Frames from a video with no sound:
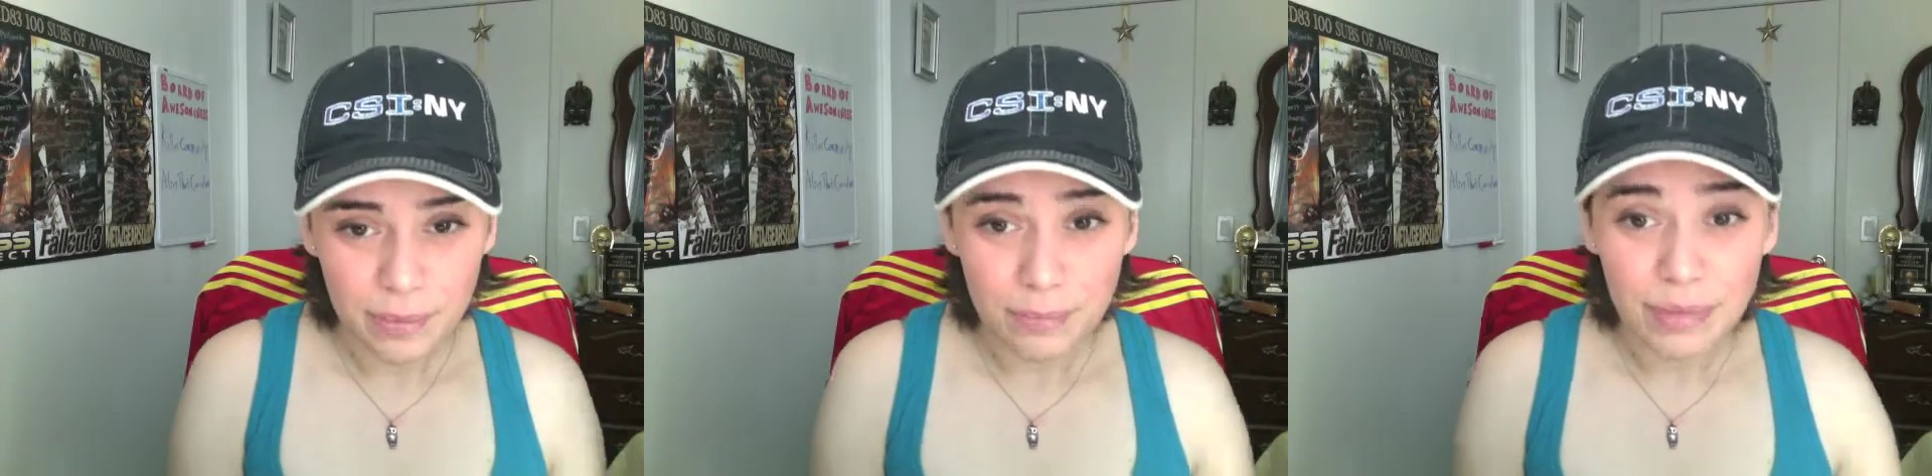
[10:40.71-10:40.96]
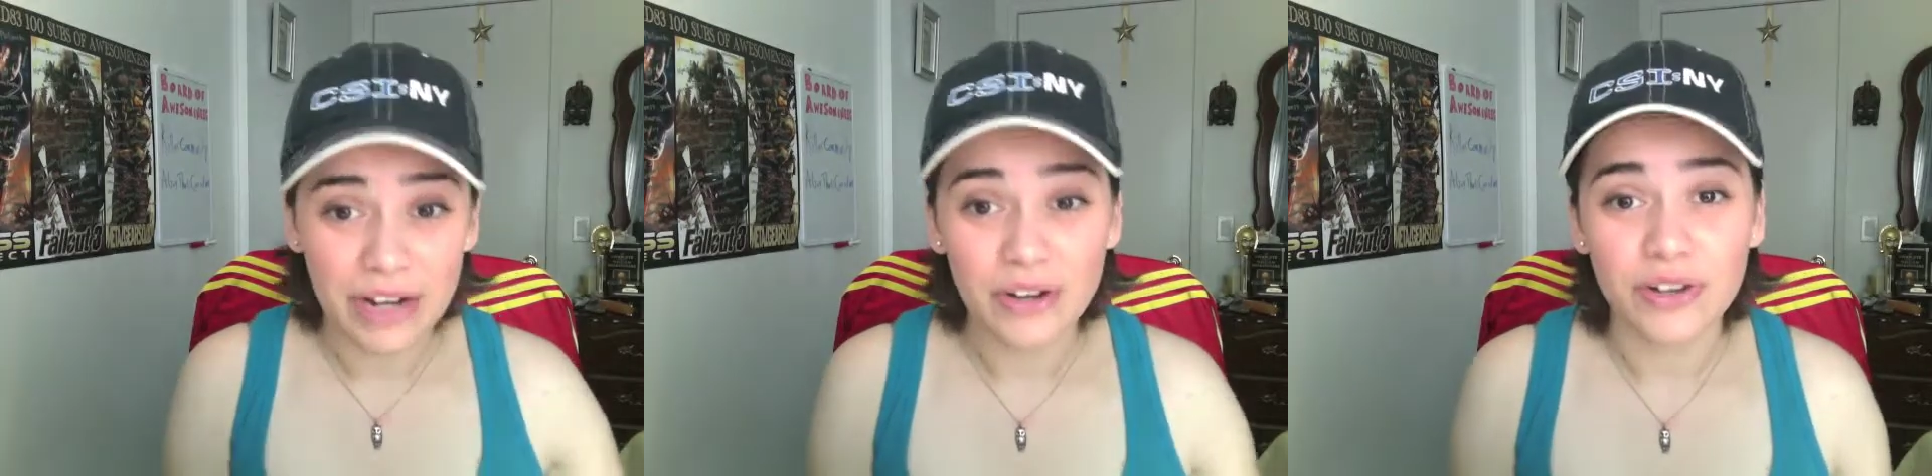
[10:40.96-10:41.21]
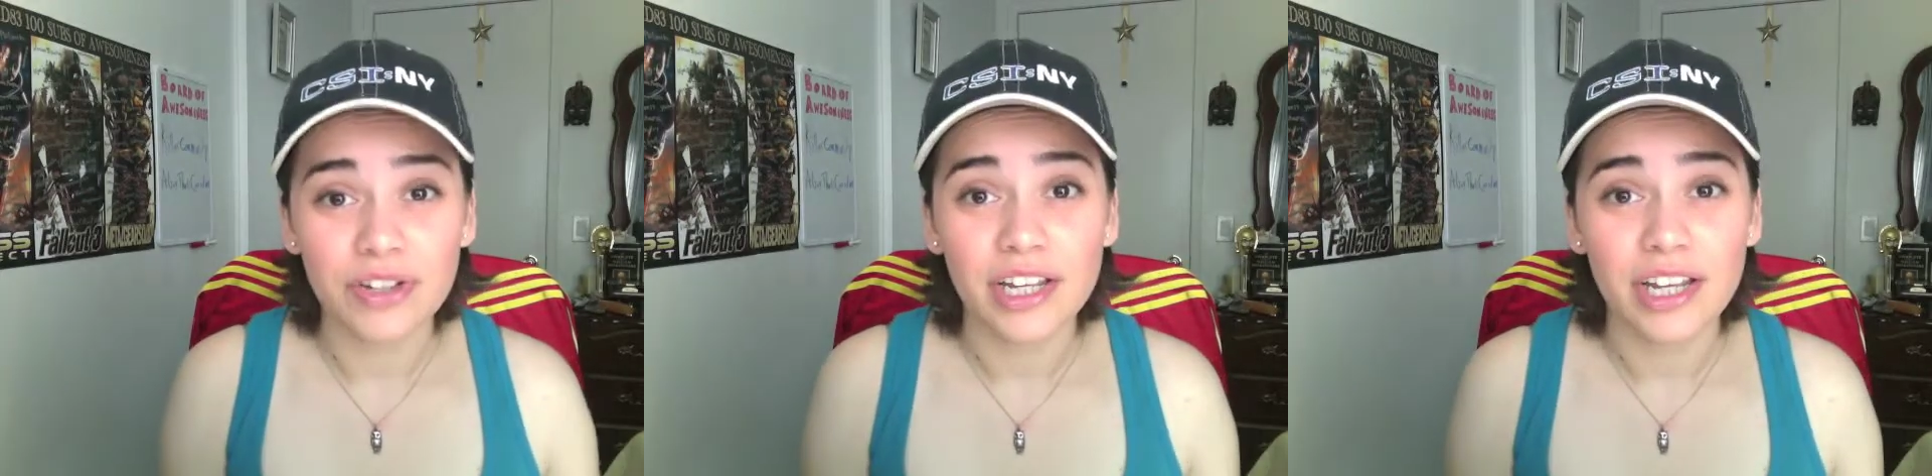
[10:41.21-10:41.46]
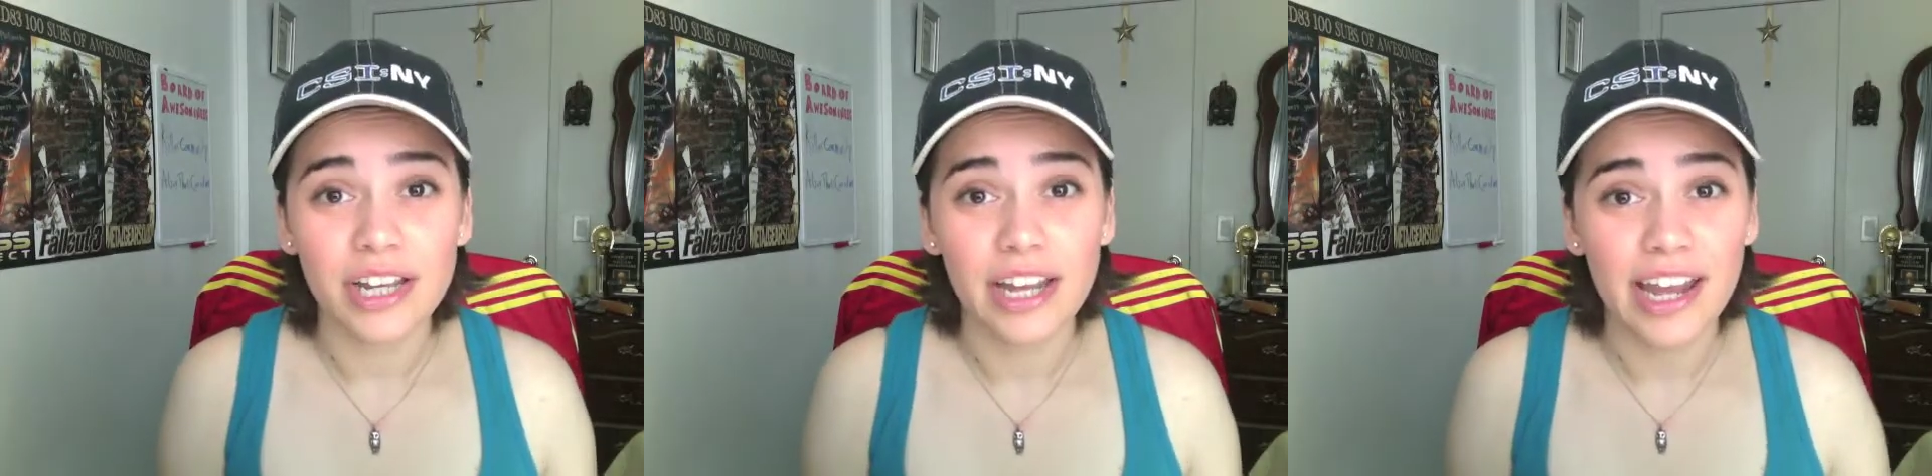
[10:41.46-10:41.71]
Baird
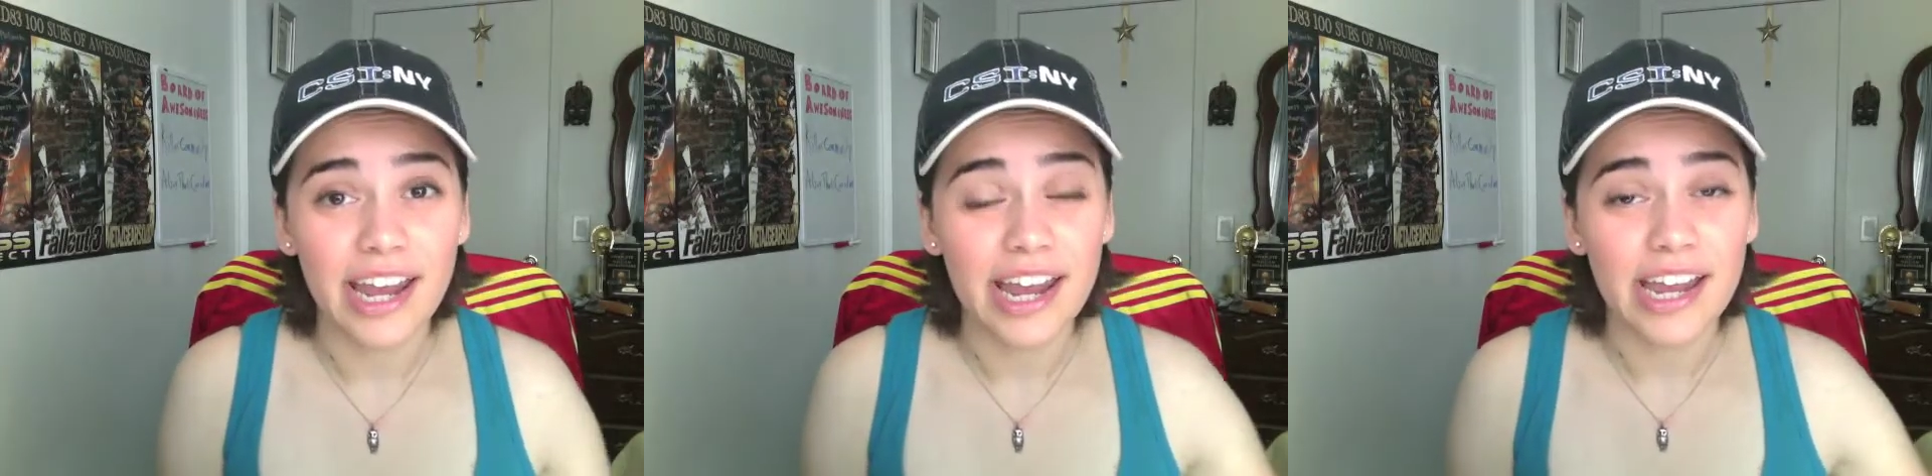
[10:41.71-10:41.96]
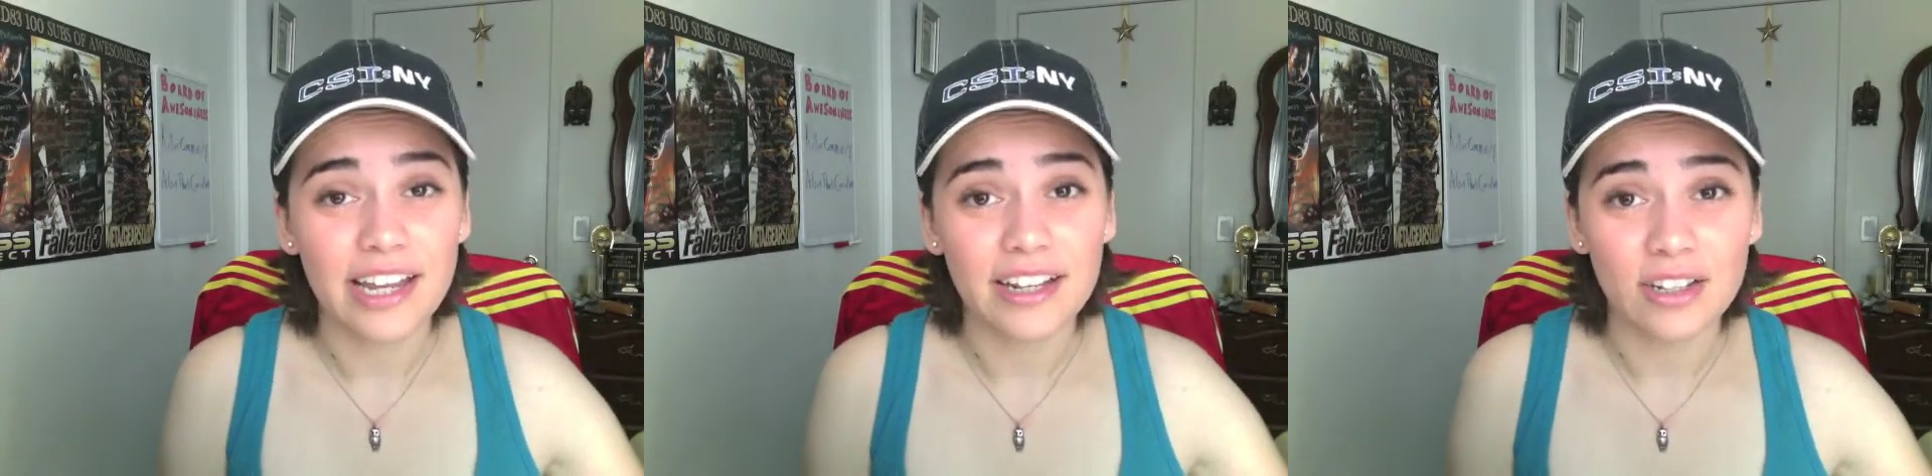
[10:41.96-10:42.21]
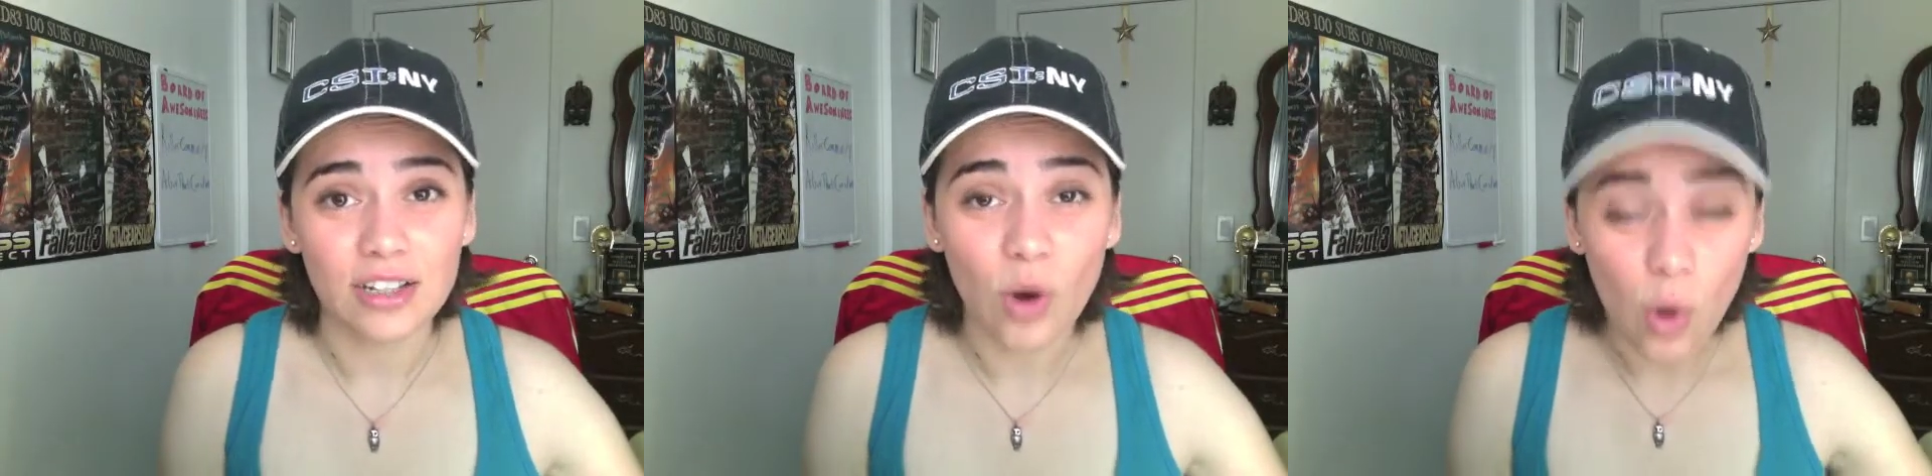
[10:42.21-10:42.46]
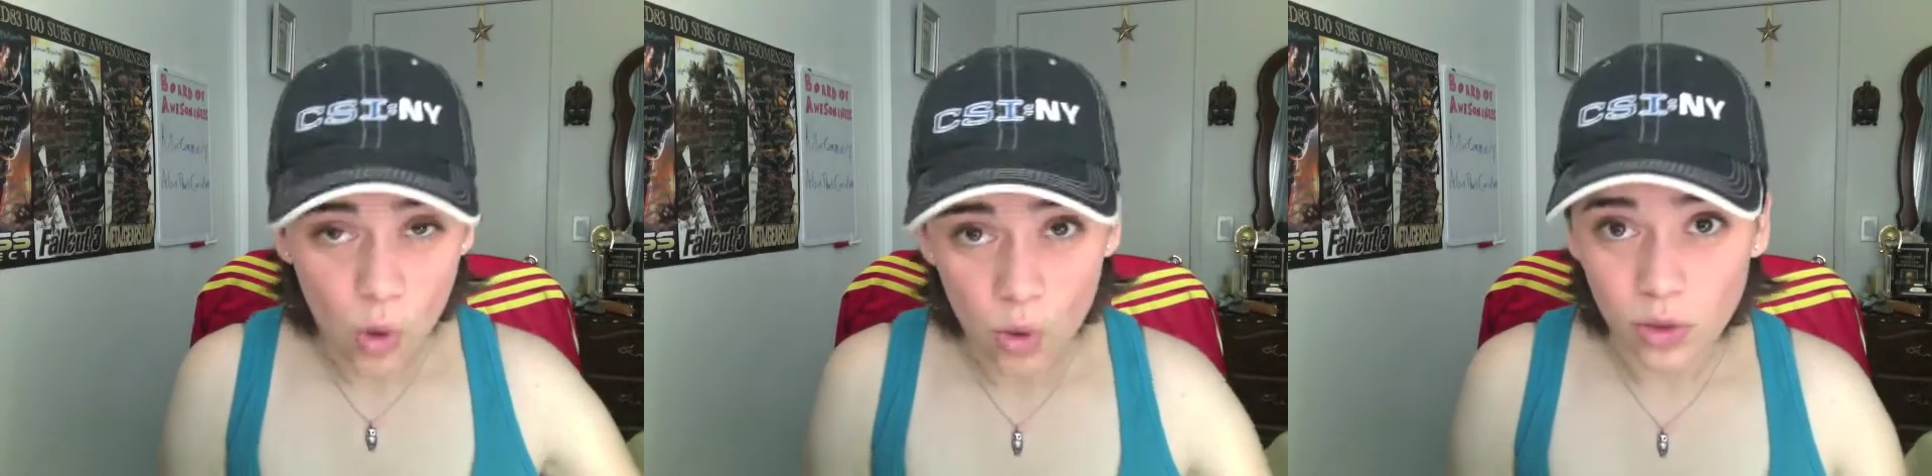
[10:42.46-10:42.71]
and
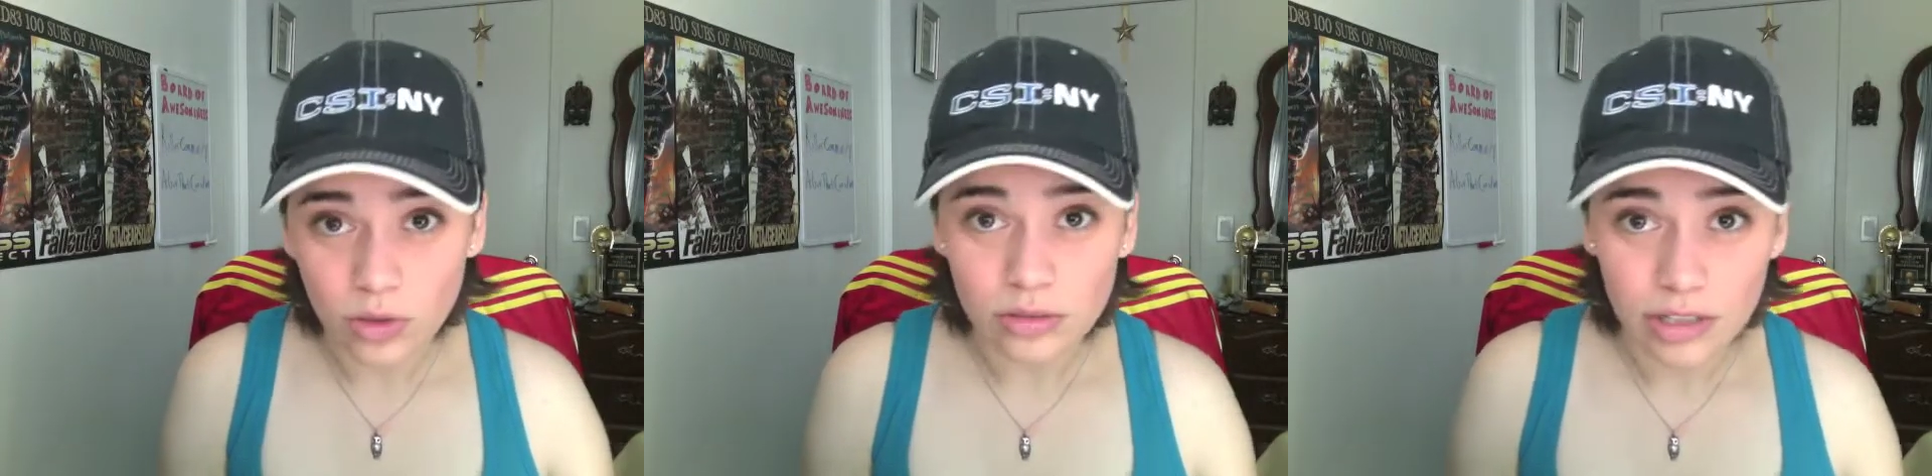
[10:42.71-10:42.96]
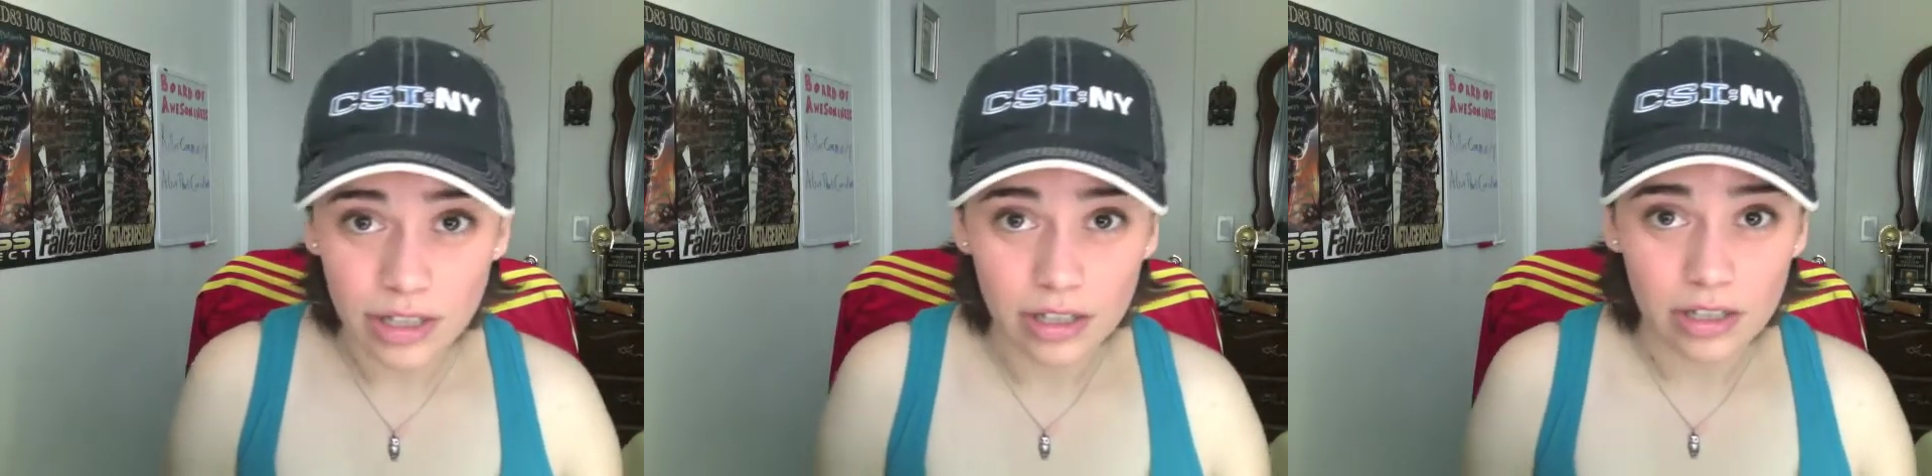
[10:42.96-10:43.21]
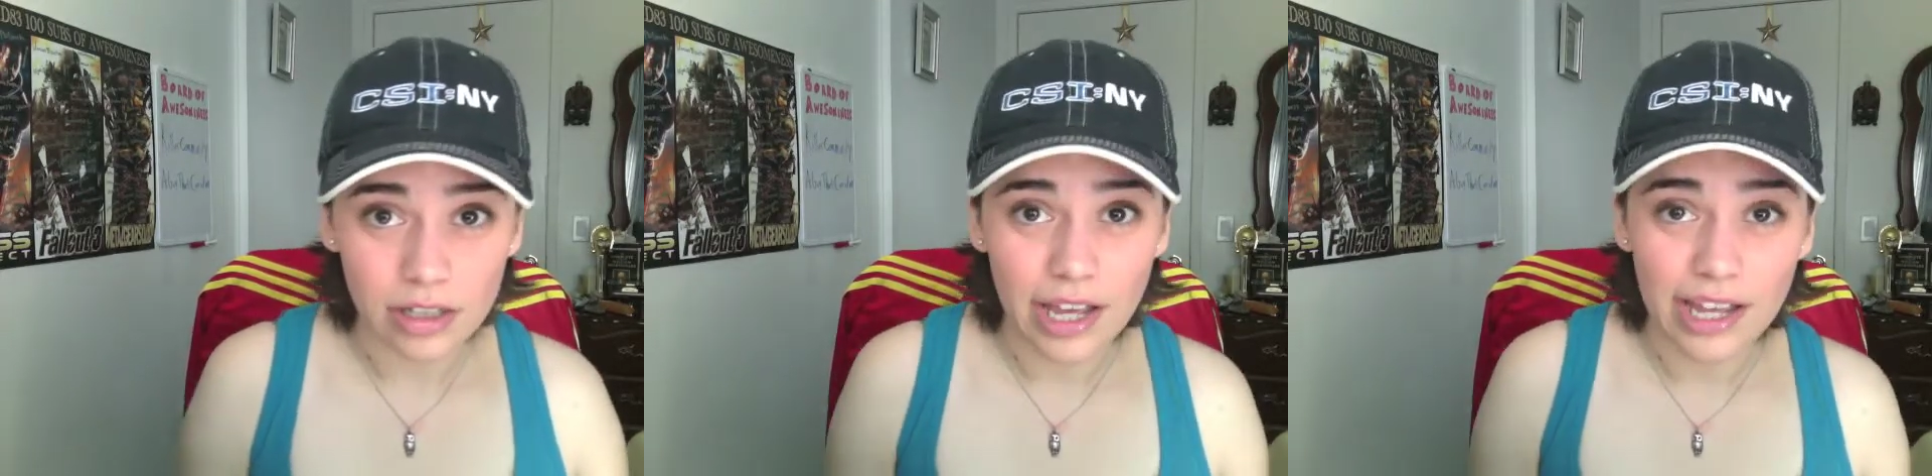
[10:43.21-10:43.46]
Cole uh,